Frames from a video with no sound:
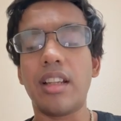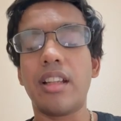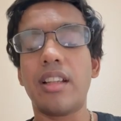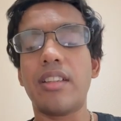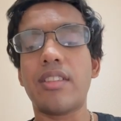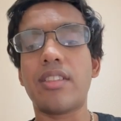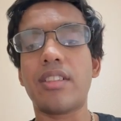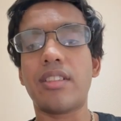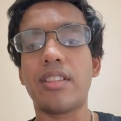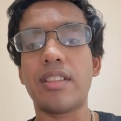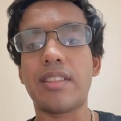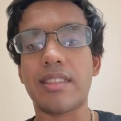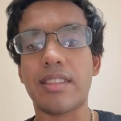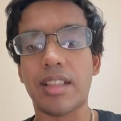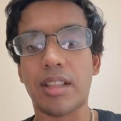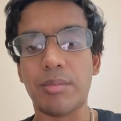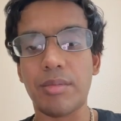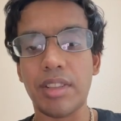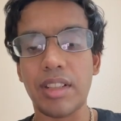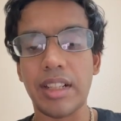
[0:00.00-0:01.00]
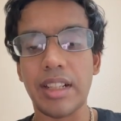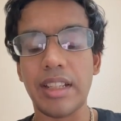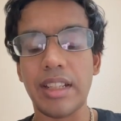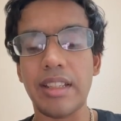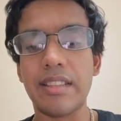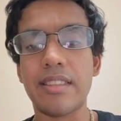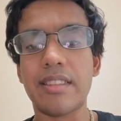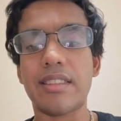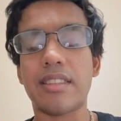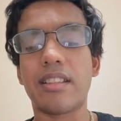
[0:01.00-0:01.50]
So to
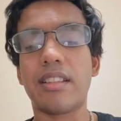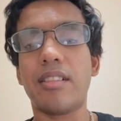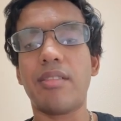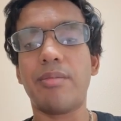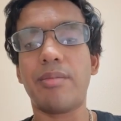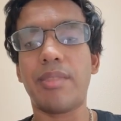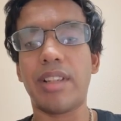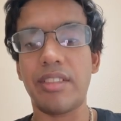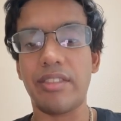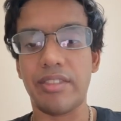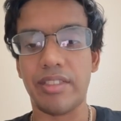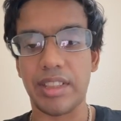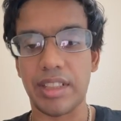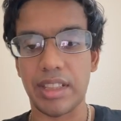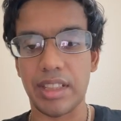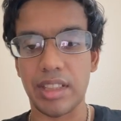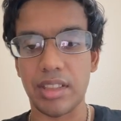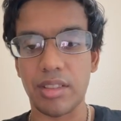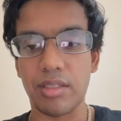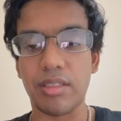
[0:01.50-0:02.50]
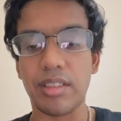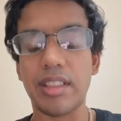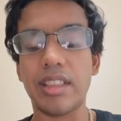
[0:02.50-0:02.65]
summarize my video,